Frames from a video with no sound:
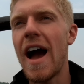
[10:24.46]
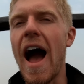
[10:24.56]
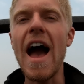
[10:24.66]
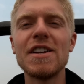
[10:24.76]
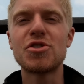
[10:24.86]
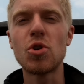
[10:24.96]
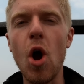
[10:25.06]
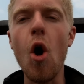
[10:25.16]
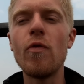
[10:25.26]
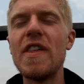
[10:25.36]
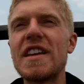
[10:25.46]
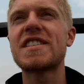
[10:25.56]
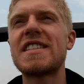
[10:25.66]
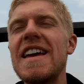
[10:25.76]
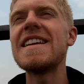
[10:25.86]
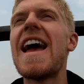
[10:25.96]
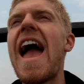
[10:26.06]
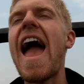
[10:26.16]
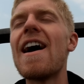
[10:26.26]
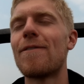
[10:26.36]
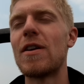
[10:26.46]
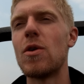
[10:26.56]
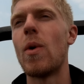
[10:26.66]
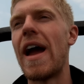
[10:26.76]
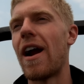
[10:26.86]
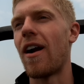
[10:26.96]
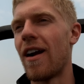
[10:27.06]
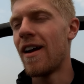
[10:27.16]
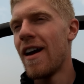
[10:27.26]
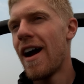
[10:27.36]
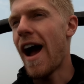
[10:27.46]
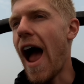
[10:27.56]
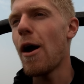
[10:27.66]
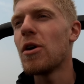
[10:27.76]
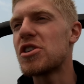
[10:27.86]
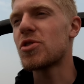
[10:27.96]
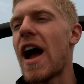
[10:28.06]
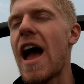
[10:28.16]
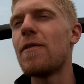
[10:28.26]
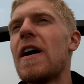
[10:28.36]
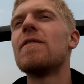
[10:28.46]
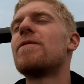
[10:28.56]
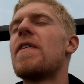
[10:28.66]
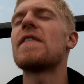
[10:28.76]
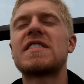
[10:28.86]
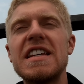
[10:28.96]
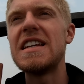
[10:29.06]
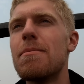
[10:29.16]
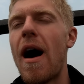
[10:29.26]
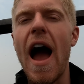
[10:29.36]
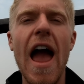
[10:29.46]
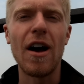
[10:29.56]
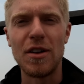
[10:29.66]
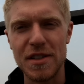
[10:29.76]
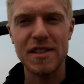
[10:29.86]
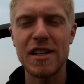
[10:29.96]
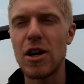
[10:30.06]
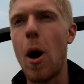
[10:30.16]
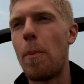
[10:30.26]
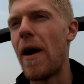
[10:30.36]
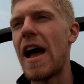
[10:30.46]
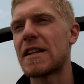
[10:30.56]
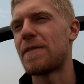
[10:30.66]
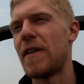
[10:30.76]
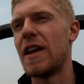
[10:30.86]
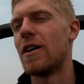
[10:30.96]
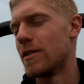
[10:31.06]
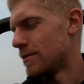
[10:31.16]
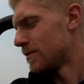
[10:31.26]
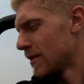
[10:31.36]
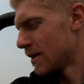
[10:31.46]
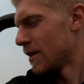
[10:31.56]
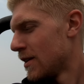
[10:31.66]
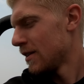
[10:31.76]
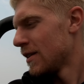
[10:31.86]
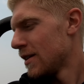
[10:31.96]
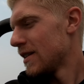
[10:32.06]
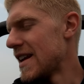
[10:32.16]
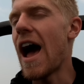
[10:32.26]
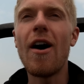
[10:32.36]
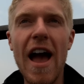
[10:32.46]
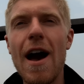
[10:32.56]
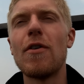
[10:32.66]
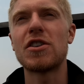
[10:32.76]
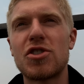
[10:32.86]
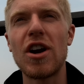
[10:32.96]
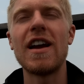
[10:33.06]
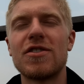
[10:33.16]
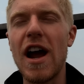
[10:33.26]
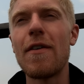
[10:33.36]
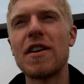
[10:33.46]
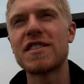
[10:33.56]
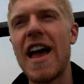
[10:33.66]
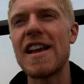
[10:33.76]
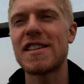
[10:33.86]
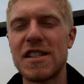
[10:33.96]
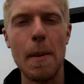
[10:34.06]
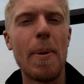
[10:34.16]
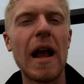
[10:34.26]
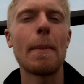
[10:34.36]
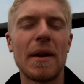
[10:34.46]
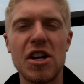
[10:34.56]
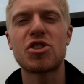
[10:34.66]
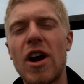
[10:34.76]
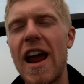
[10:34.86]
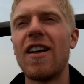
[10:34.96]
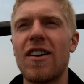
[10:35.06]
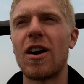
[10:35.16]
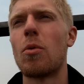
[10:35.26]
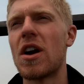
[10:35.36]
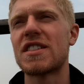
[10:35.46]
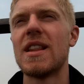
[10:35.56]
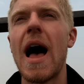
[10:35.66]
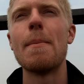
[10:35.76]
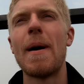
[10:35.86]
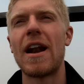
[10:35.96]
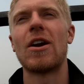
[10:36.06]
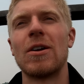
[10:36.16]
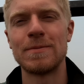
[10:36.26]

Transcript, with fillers: I drove this thing everywhere. I would drive it 15 miles to go plant the field. Now I have a driver's license I pick up in a trailer. It works a lot better.